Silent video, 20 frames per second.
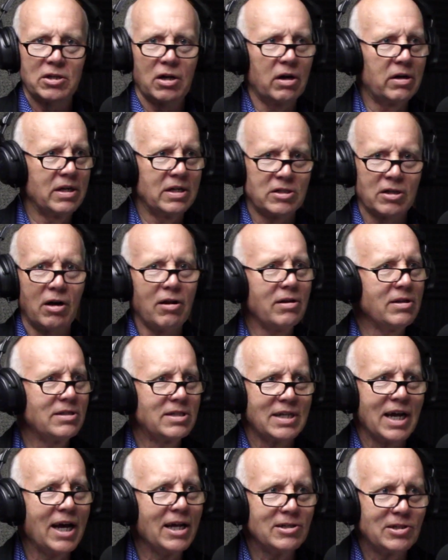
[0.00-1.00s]
It's all
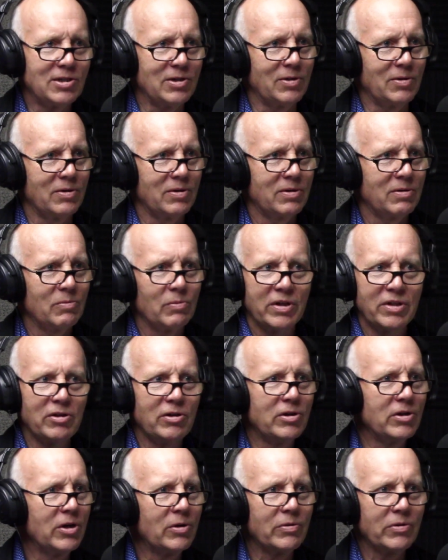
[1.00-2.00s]
inside you, whether
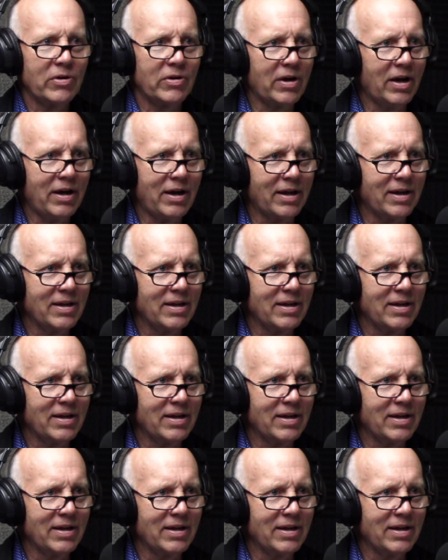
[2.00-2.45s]
you know it or not.